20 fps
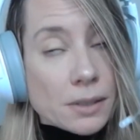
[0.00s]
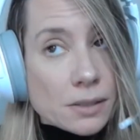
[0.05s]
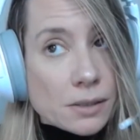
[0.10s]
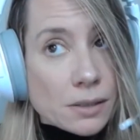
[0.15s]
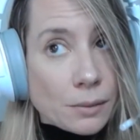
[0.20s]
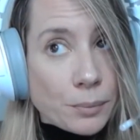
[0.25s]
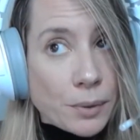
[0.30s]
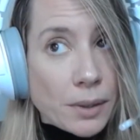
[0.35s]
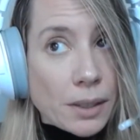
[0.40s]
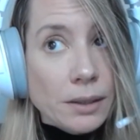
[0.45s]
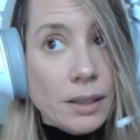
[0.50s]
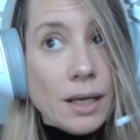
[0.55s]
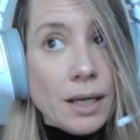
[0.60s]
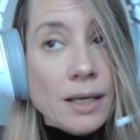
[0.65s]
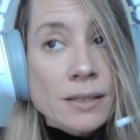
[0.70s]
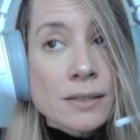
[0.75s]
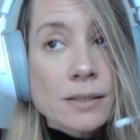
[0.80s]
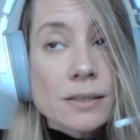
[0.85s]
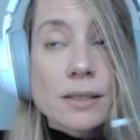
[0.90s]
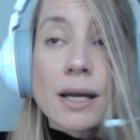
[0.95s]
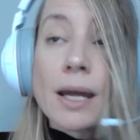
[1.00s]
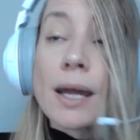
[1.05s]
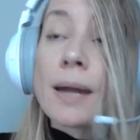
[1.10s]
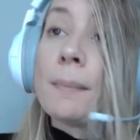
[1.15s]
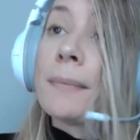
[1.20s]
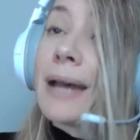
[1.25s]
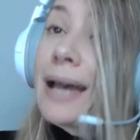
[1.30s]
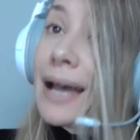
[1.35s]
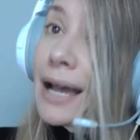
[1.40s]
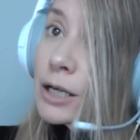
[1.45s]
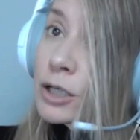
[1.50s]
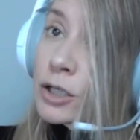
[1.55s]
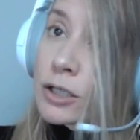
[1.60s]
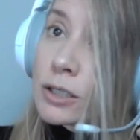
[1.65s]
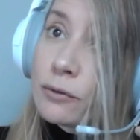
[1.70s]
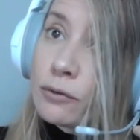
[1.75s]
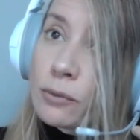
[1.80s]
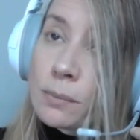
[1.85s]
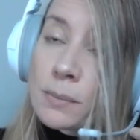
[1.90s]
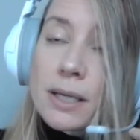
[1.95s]
Haptics Club podcast. I'm
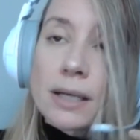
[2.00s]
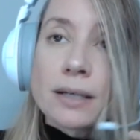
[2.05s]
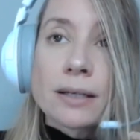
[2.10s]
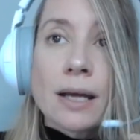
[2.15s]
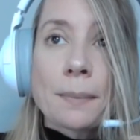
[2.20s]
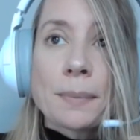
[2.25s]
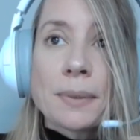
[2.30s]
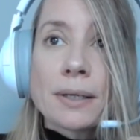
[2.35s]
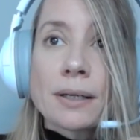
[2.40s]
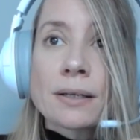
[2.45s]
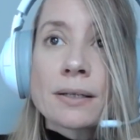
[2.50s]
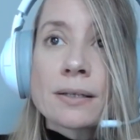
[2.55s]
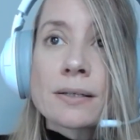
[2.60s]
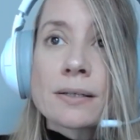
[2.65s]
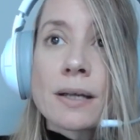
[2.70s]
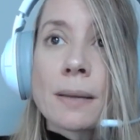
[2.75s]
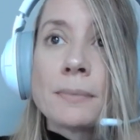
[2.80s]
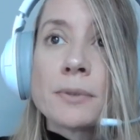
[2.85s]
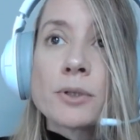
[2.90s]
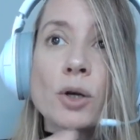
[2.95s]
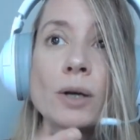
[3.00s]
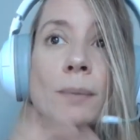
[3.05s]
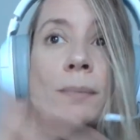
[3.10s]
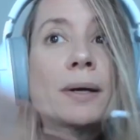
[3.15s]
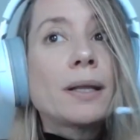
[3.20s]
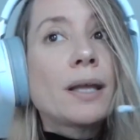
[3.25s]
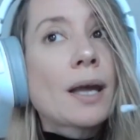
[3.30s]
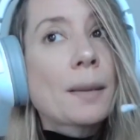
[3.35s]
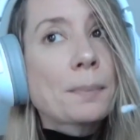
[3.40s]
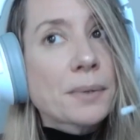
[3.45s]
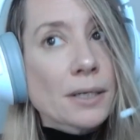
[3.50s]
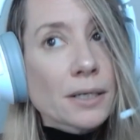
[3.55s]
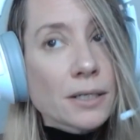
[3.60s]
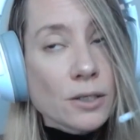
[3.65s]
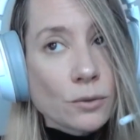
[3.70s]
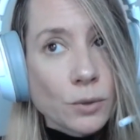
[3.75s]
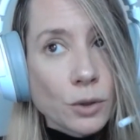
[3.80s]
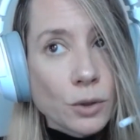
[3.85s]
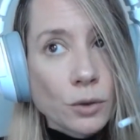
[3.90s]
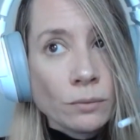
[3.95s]
Ashley from Titan Haptics. I'm joined by the
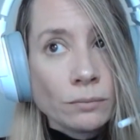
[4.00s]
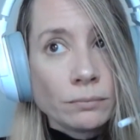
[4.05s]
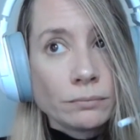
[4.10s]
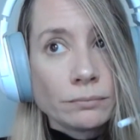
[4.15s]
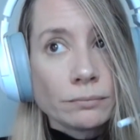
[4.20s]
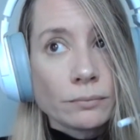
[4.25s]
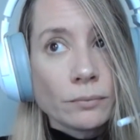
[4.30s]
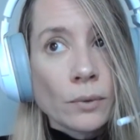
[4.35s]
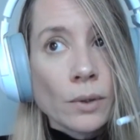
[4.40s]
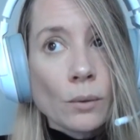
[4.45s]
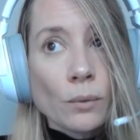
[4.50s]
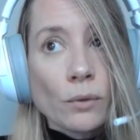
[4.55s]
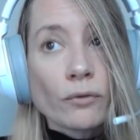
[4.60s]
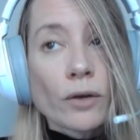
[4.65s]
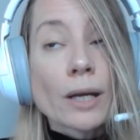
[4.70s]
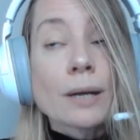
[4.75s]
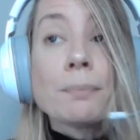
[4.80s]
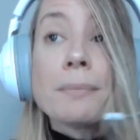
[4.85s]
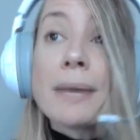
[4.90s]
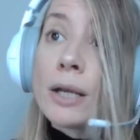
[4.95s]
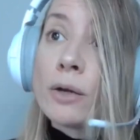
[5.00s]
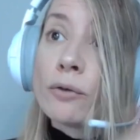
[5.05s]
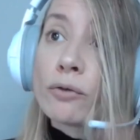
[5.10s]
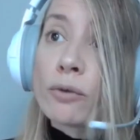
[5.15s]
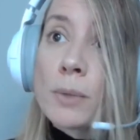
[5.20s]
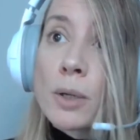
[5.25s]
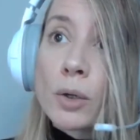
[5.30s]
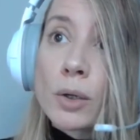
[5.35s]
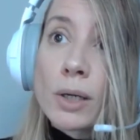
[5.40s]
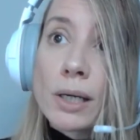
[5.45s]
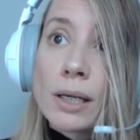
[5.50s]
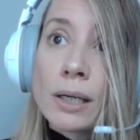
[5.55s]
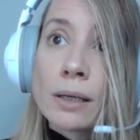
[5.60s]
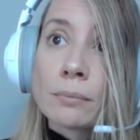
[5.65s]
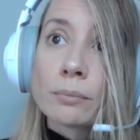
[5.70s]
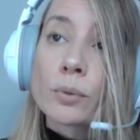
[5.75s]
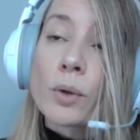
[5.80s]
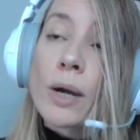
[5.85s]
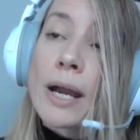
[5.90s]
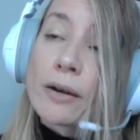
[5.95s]
Haptics crew. We've got Mandy from Unity,
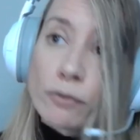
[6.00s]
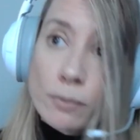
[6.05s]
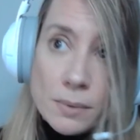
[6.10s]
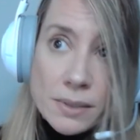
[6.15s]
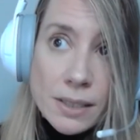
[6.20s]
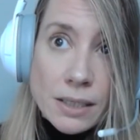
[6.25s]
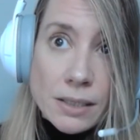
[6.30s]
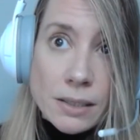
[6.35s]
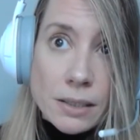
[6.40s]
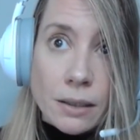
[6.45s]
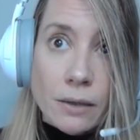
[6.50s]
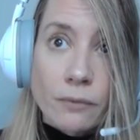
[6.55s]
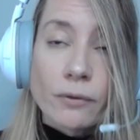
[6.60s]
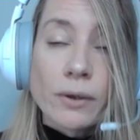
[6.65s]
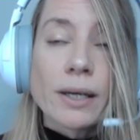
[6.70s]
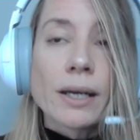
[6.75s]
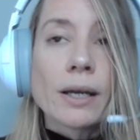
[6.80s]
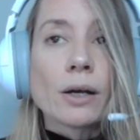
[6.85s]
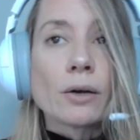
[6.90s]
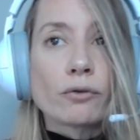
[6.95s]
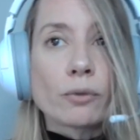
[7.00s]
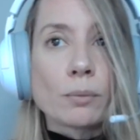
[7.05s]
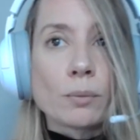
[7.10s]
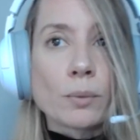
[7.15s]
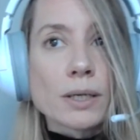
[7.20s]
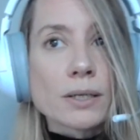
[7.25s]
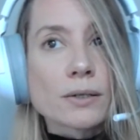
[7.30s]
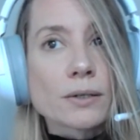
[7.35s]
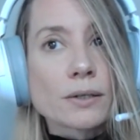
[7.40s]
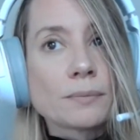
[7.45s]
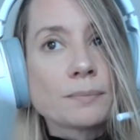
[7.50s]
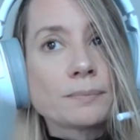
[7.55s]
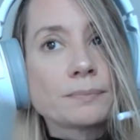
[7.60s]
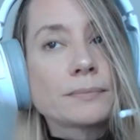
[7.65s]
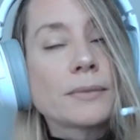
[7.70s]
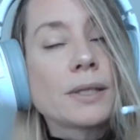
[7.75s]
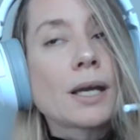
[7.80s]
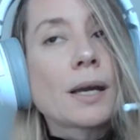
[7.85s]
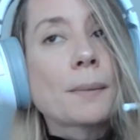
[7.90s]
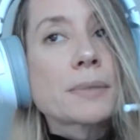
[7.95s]
Brian from Sense Club, and Eric from Razer.
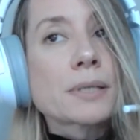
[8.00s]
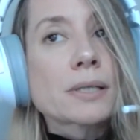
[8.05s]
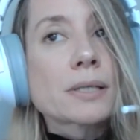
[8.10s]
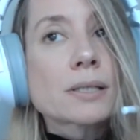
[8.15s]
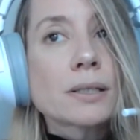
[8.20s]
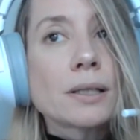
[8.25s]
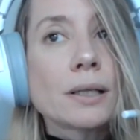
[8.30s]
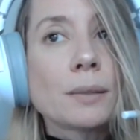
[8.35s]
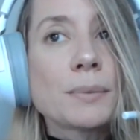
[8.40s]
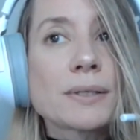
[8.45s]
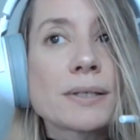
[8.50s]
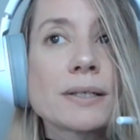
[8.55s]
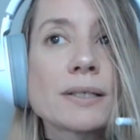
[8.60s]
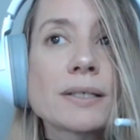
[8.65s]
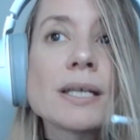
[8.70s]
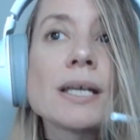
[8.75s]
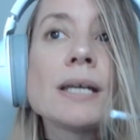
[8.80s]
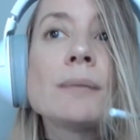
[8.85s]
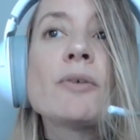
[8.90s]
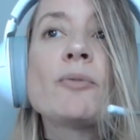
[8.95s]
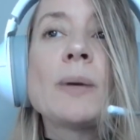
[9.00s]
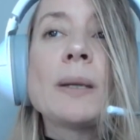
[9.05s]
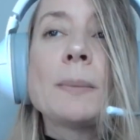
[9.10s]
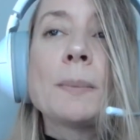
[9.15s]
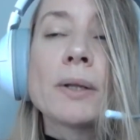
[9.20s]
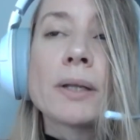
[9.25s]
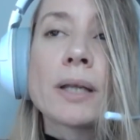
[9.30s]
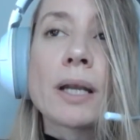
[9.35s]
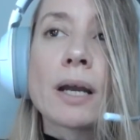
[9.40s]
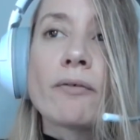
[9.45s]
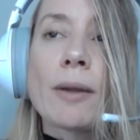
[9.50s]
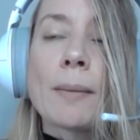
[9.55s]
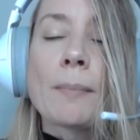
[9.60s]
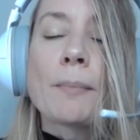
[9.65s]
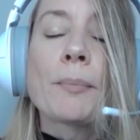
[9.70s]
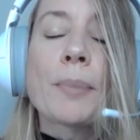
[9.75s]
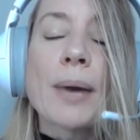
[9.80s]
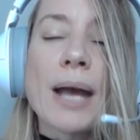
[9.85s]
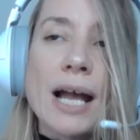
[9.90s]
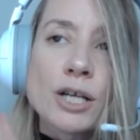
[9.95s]
The Haptics Club is a team of people that have a
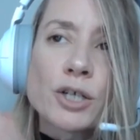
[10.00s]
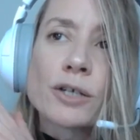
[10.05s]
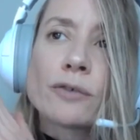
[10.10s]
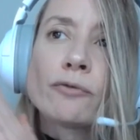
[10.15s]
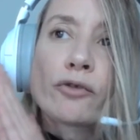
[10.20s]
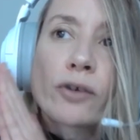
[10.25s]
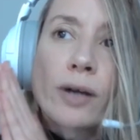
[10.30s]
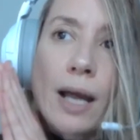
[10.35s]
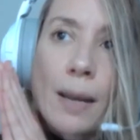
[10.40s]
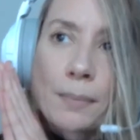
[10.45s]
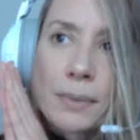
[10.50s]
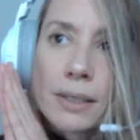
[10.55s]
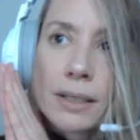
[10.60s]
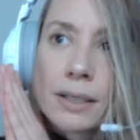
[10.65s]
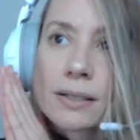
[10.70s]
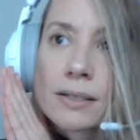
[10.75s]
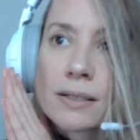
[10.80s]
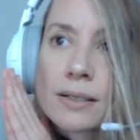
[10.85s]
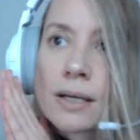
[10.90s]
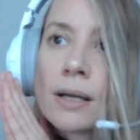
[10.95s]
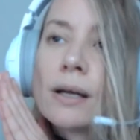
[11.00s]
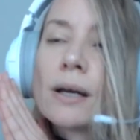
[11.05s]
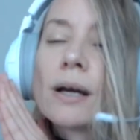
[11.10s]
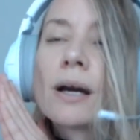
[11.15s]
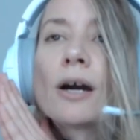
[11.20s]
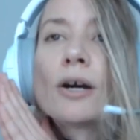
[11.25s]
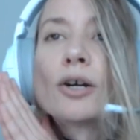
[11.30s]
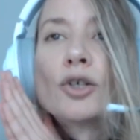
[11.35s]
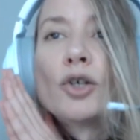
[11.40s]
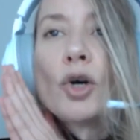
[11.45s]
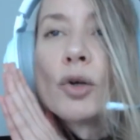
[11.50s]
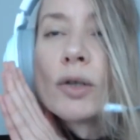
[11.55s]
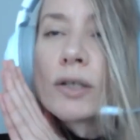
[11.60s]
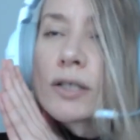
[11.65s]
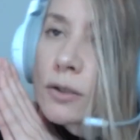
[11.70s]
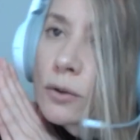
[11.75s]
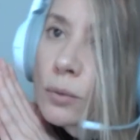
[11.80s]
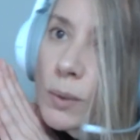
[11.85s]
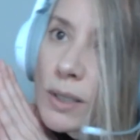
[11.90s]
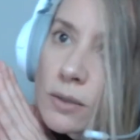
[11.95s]
passion for haptics. Our goal
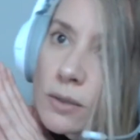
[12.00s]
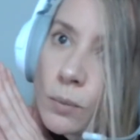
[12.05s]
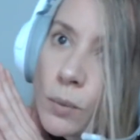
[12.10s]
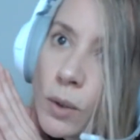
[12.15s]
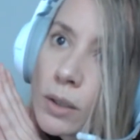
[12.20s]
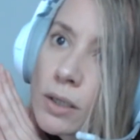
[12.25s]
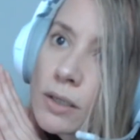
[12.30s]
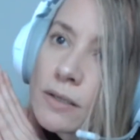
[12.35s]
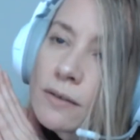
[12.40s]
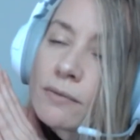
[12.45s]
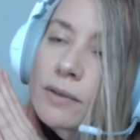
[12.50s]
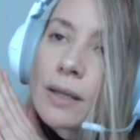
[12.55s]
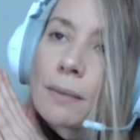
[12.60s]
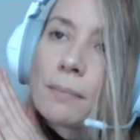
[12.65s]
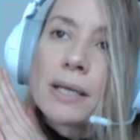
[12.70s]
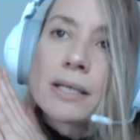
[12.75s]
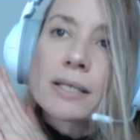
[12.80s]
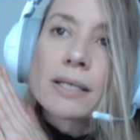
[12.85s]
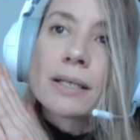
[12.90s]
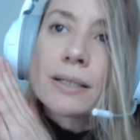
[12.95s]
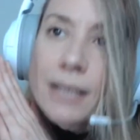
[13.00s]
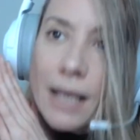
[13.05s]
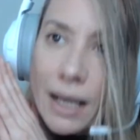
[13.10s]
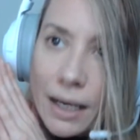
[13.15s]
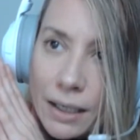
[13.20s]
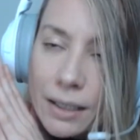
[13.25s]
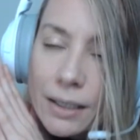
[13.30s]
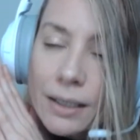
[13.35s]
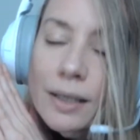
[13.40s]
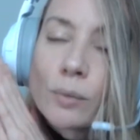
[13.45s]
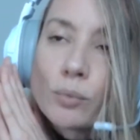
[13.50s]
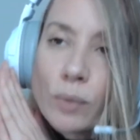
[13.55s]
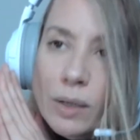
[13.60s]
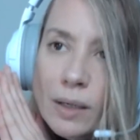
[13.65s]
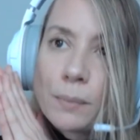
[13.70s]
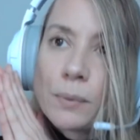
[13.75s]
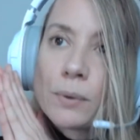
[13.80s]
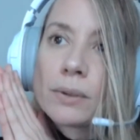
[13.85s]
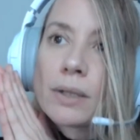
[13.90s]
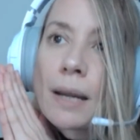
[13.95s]
is to raise awareness of the amazing tech and
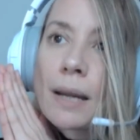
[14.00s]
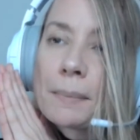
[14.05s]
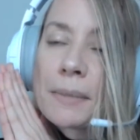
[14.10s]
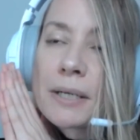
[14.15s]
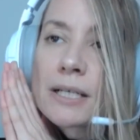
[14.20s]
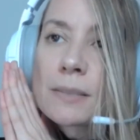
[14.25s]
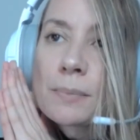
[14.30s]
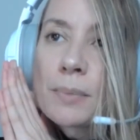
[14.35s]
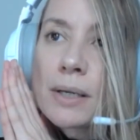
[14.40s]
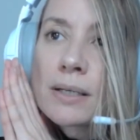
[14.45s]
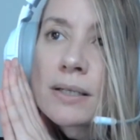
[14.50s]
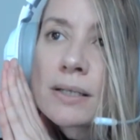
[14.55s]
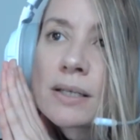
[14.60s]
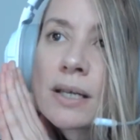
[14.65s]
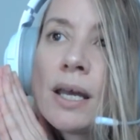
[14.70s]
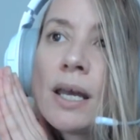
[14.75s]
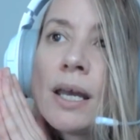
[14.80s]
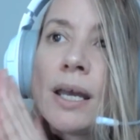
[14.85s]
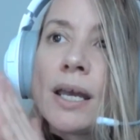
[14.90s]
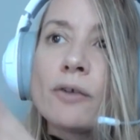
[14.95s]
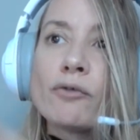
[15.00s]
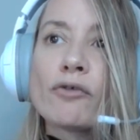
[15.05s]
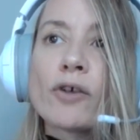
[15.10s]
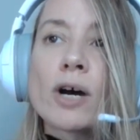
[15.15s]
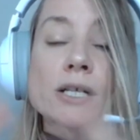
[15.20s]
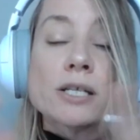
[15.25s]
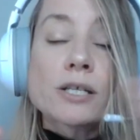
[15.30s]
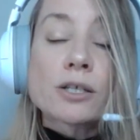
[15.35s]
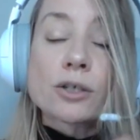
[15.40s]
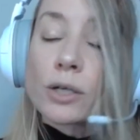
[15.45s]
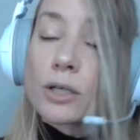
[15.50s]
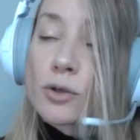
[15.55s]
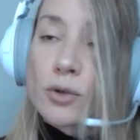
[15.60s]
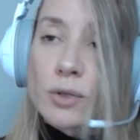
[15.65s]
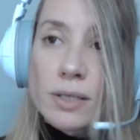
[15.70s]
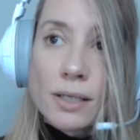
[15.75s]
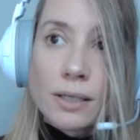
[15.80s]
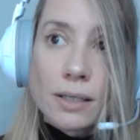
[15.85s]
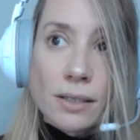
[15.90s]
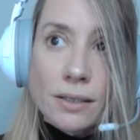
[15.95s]
people in the haptic space and foster
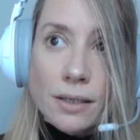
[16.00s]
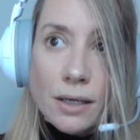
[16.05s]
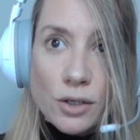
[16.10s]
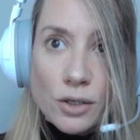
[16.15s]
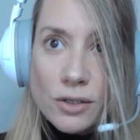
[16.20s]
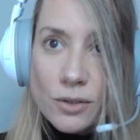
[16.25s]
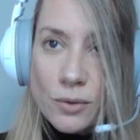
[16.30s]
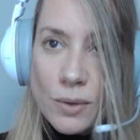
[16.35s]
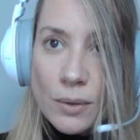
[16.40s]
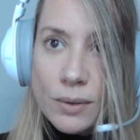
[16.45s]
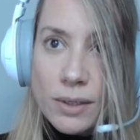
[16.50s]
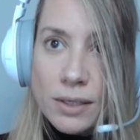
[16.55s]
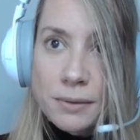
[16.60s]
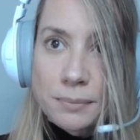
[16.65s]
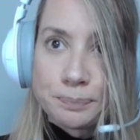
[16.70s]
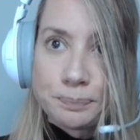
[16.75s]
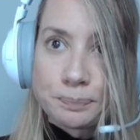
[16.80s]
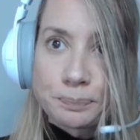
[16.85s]
interesting discussions around it.